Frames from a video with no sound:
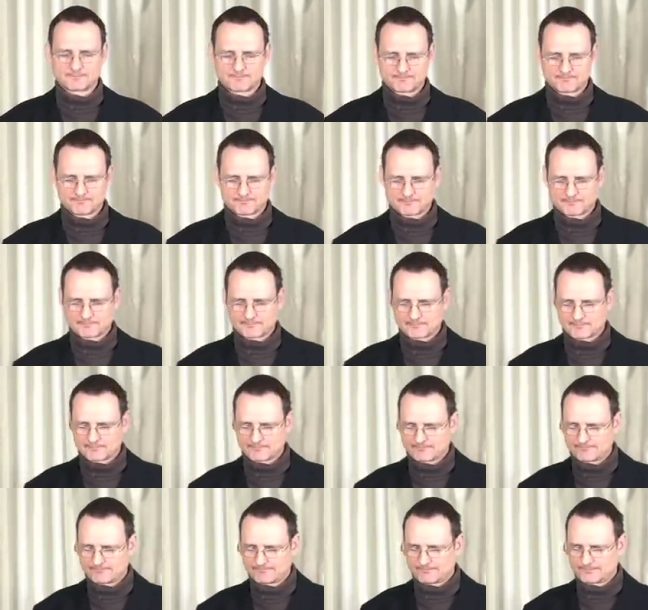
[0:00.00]

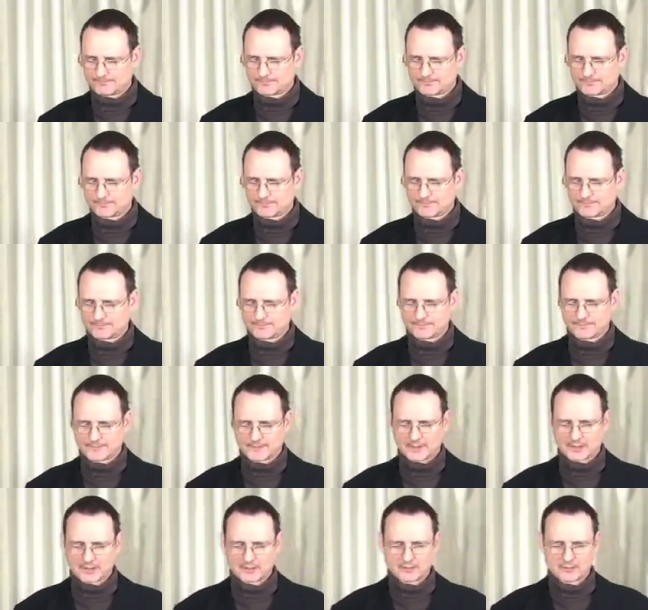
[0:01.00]

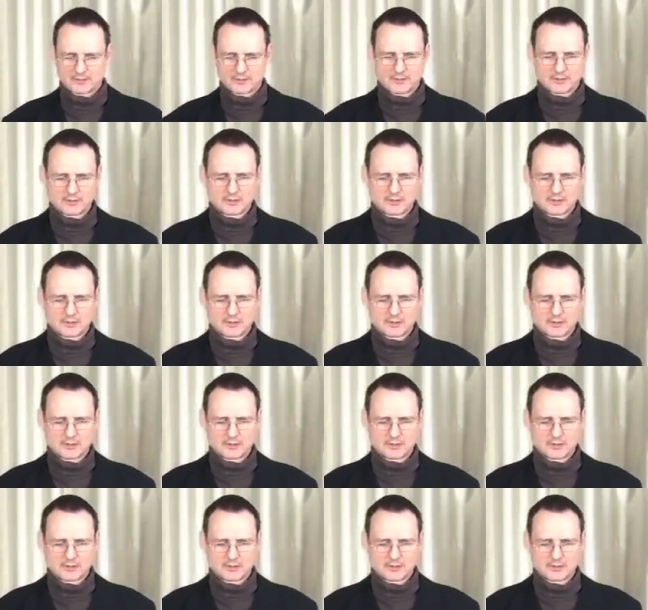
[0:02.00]
Nothing is said.